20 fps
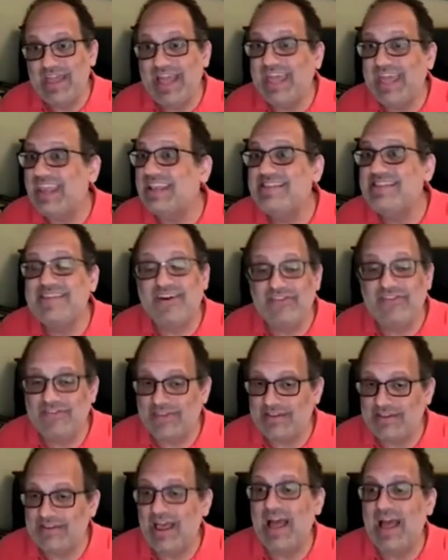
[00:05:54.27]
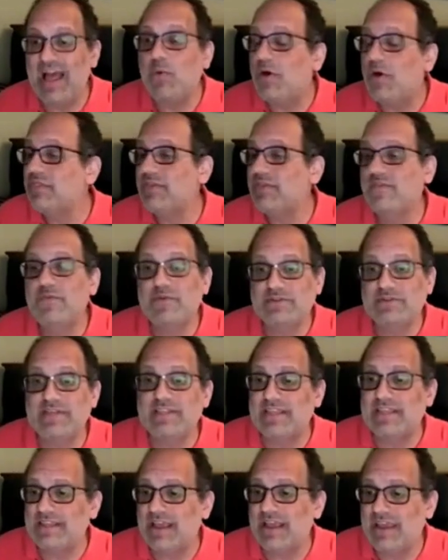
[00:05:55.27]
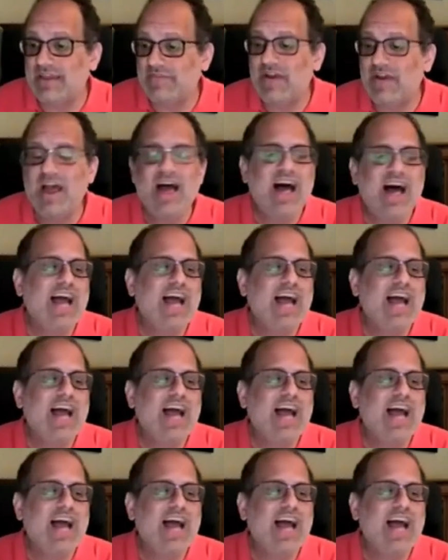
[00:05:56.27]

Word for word: And it doesn't. I want the force on the knife.